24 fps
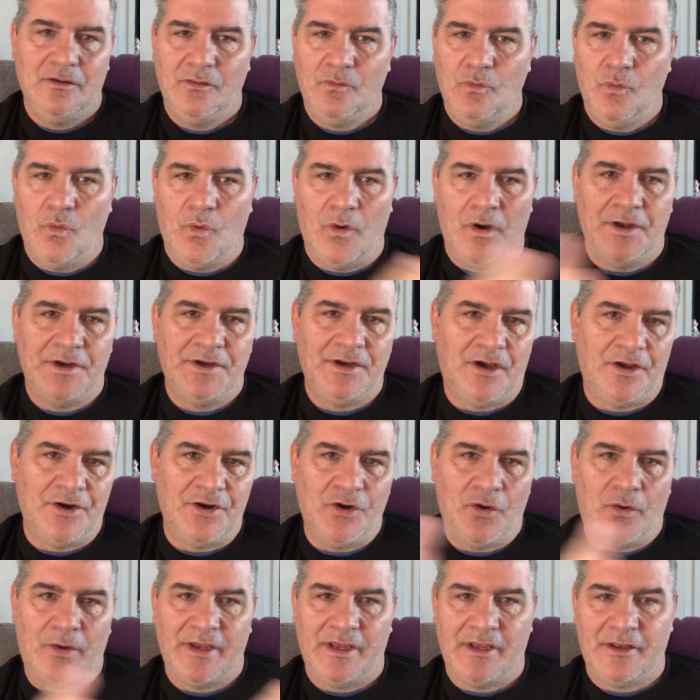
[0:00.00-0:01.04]
One
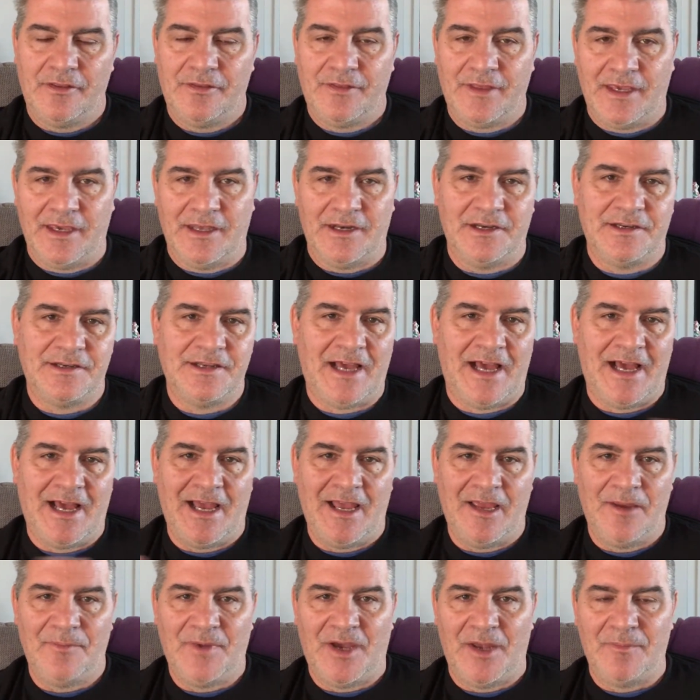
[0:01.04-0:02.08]
annoying thing at a
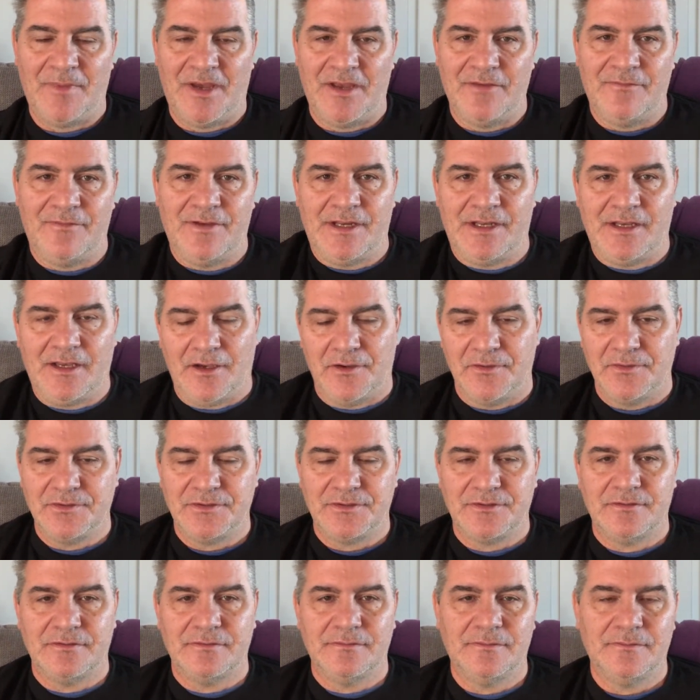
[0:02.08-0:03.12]
time on my videos.